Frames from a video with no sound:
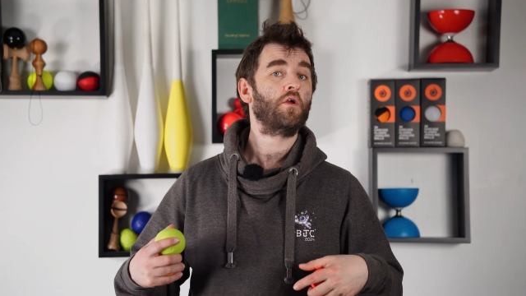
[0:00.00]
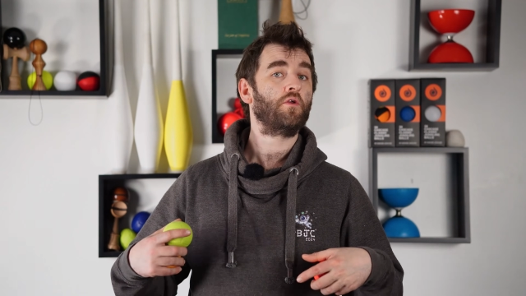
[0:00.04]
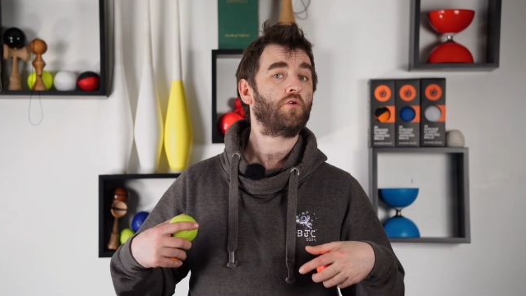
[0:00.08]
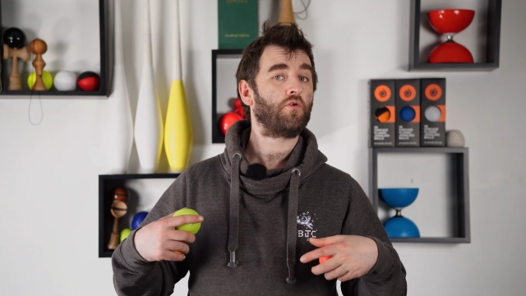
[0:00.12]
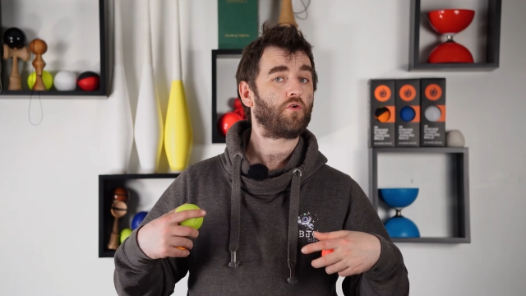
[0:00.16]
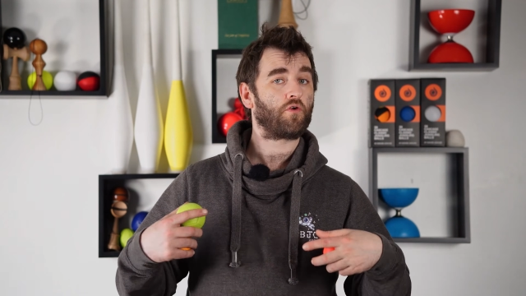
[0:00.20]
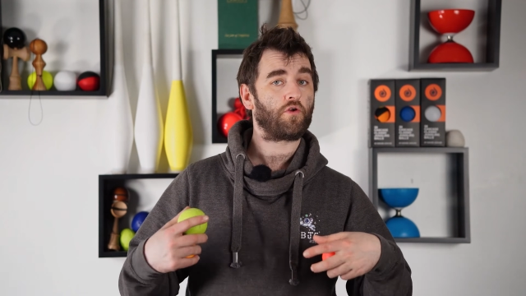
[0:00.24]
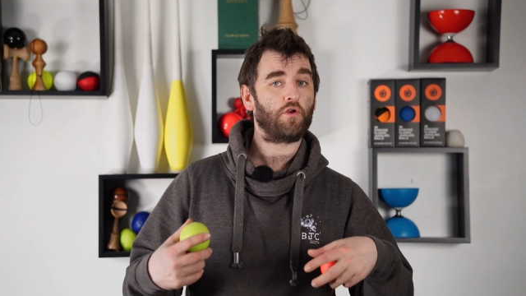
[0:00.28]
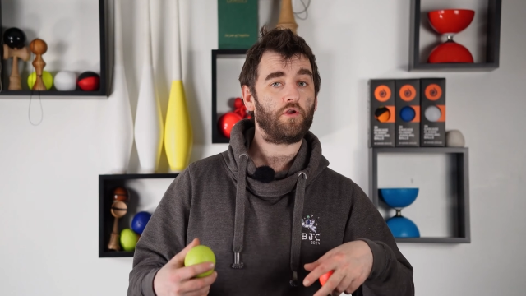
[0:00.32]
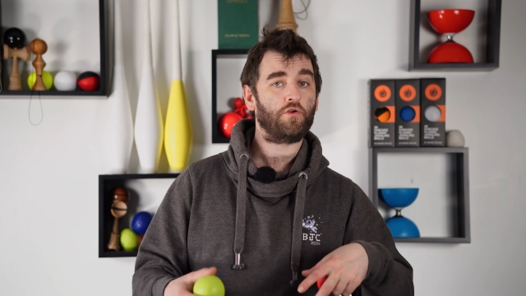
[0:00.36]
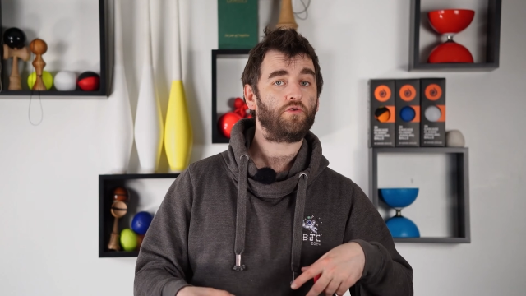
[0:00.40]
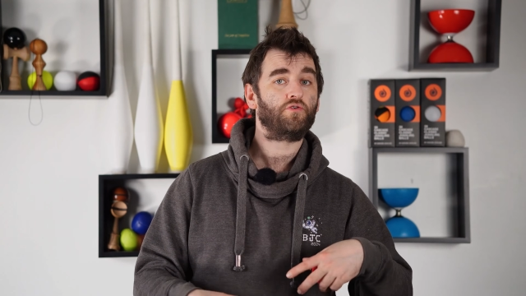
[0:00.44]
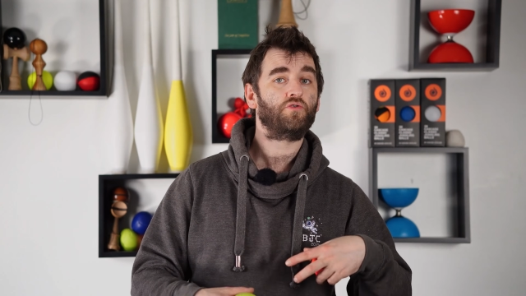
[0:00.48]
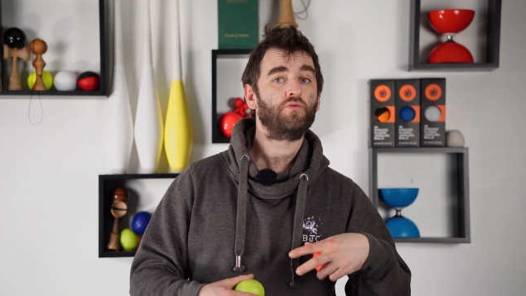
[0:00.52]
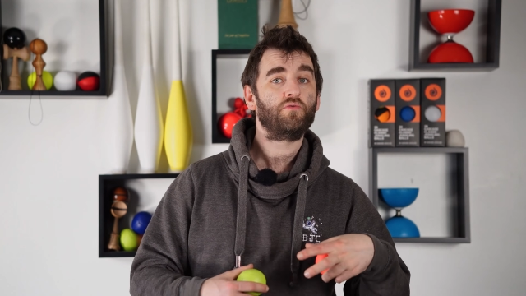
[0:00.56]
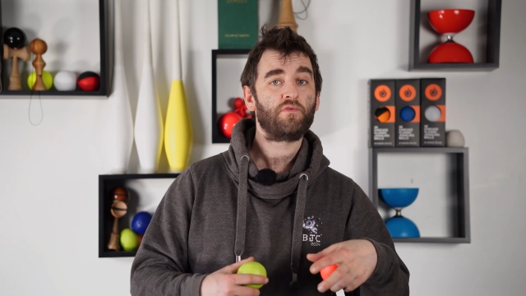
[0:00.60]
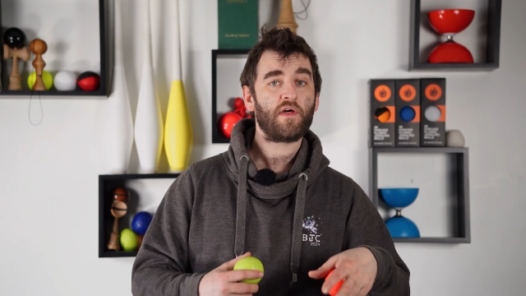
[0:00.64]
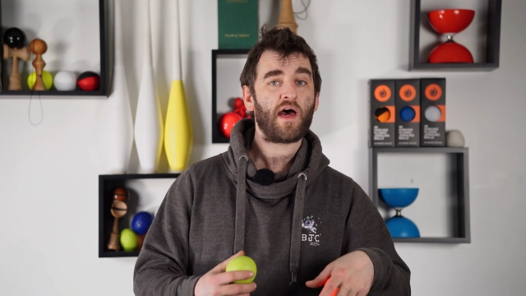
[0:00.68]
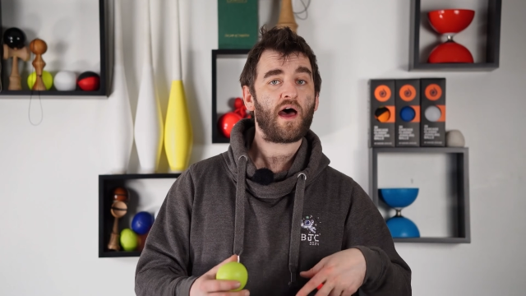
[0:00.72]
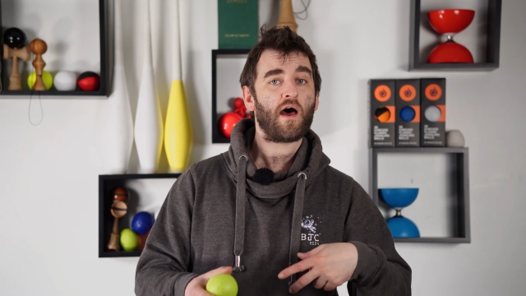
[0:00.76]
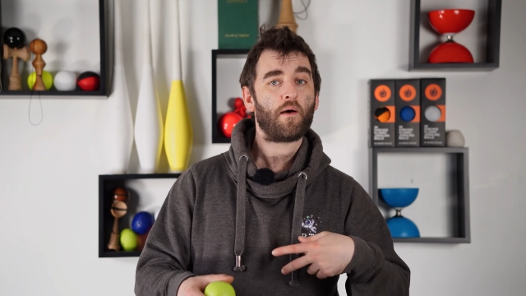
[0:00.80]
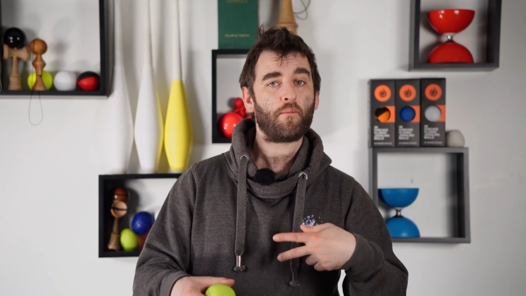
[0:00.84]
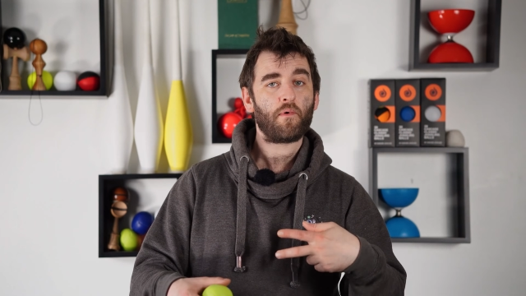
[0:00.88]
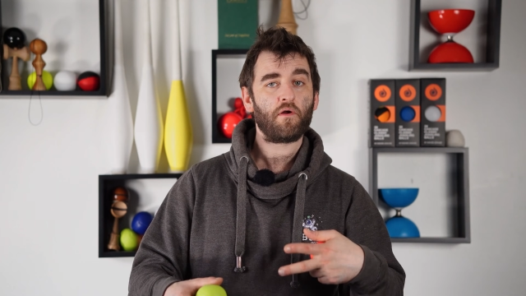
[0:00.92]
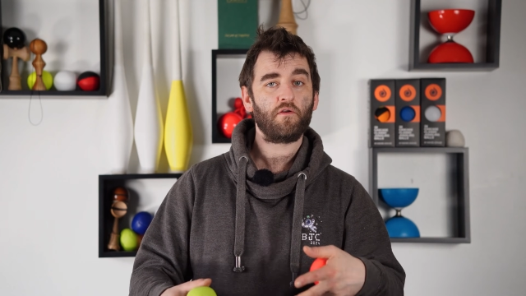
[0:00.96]
You're going to do
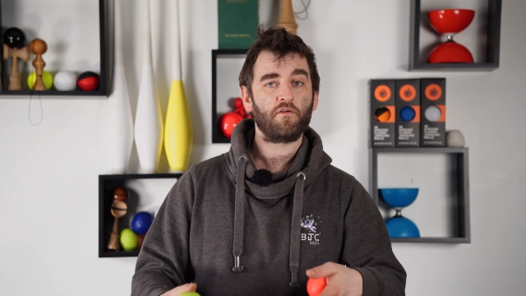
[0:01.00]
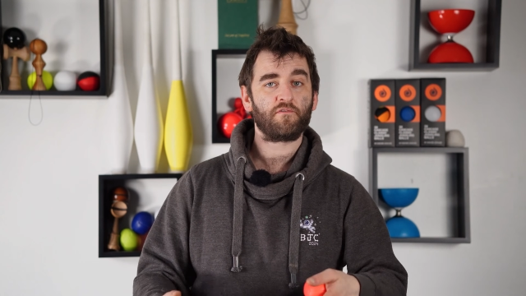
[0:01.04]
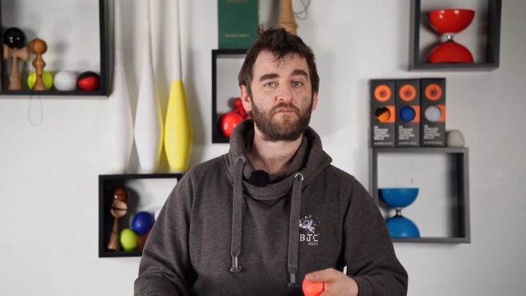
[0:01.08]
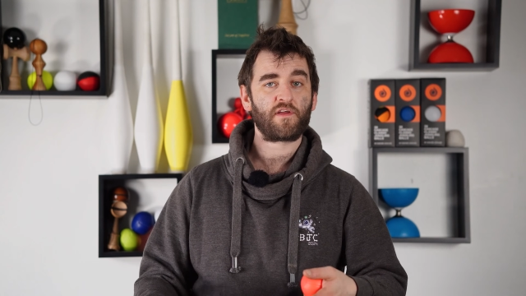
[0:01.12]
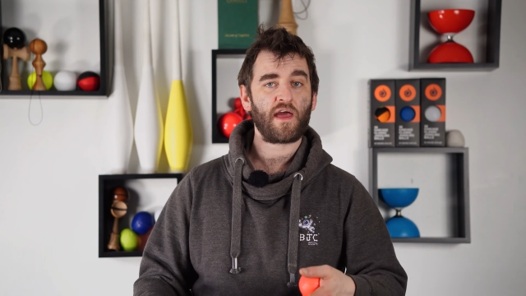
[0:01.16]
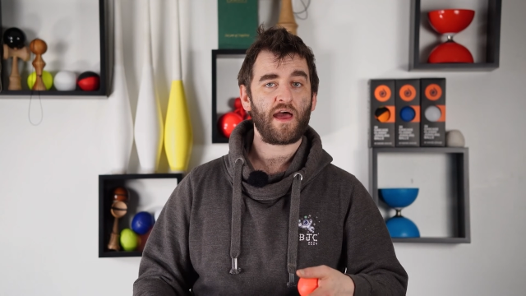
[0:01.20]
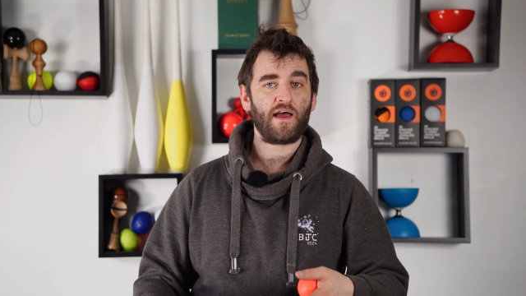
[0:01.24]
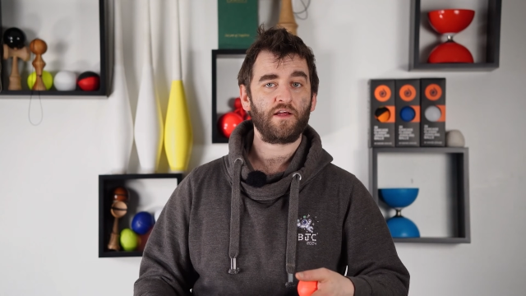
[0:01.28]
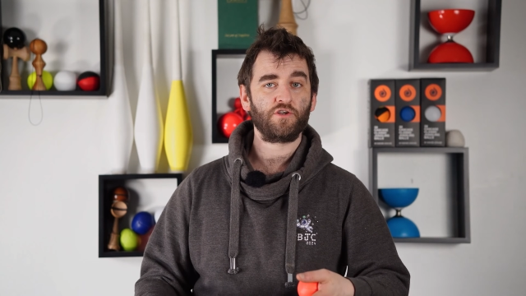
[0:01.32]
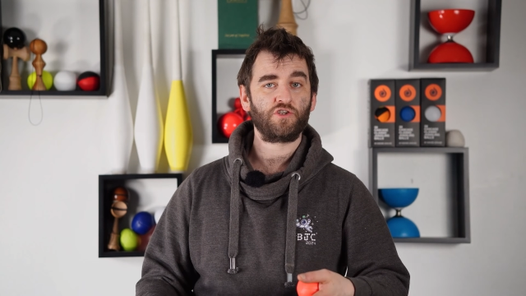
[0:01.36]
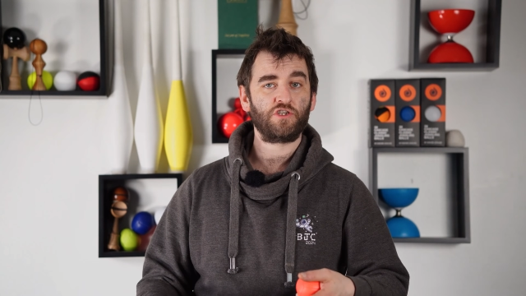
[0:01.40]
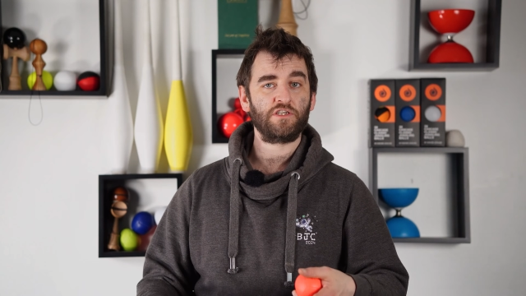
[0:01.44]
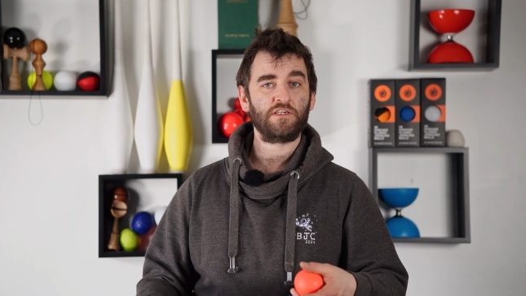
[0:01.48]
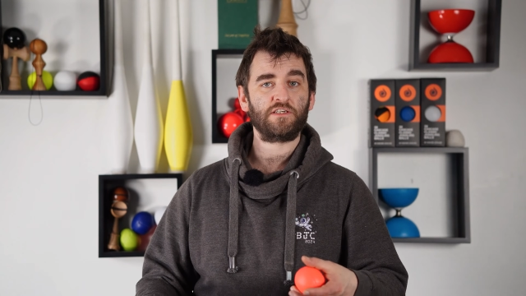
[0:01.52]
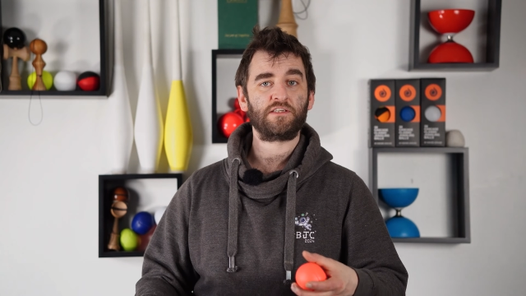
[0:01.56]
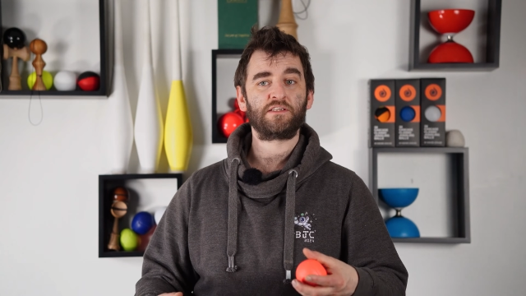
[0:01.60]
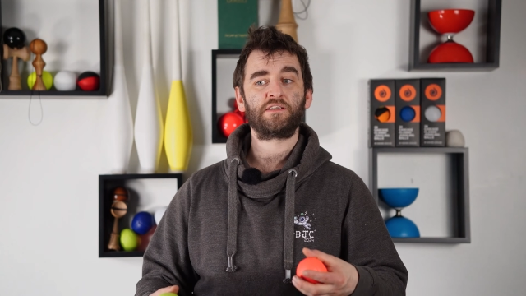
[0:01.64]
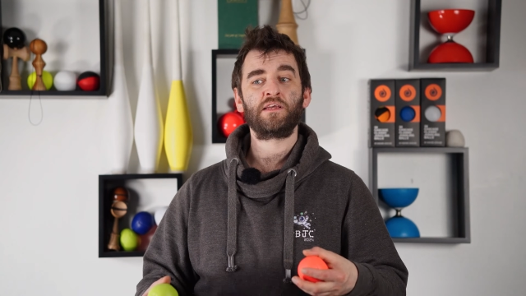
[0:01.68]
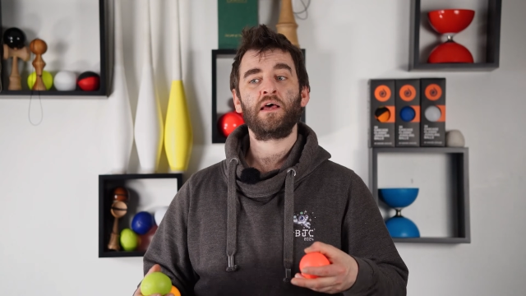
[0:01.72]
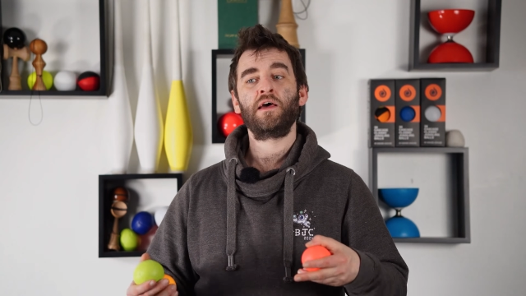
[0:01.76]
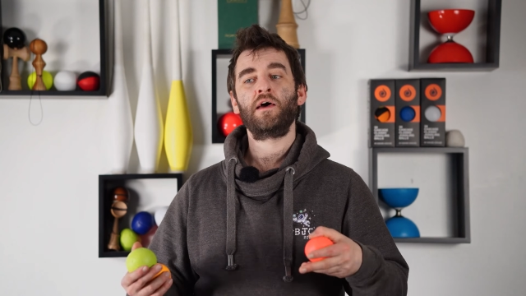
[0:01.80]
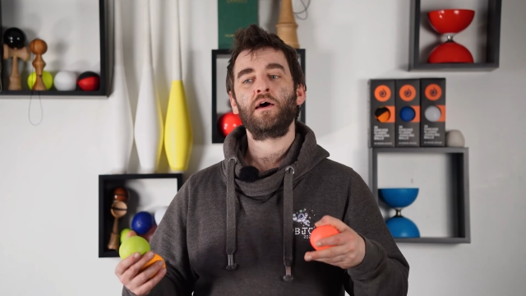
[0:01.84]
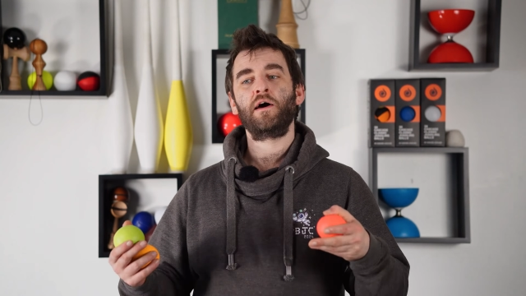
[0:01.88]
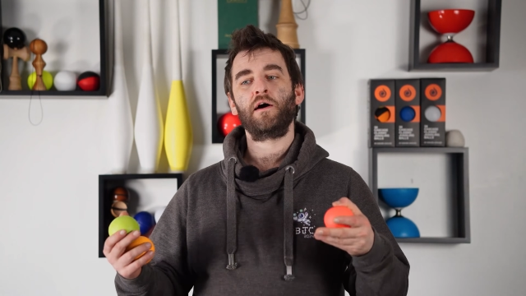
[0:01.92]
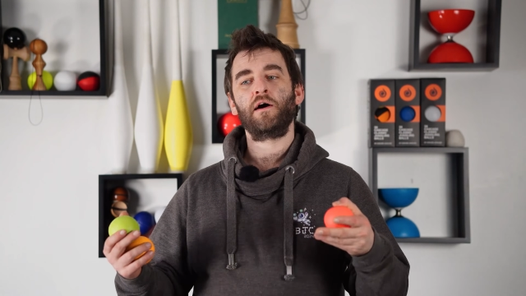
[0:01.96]
that amount of catches,